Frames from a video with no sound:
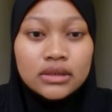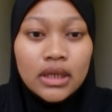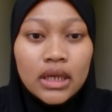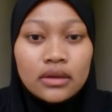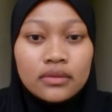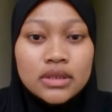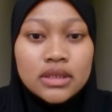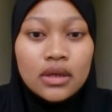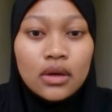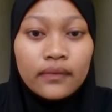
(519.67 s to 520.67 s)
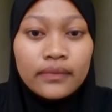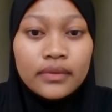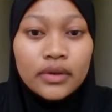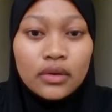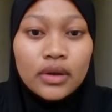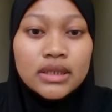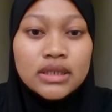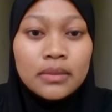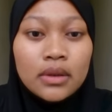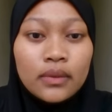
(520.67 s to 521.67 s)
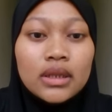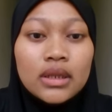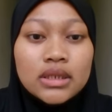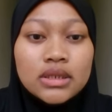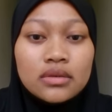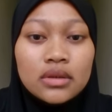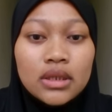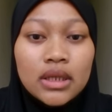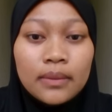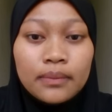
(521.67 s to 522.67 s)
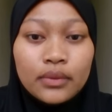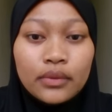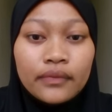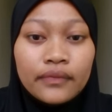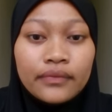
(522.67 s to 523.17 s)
the accuracy of your estimate will naturally improve.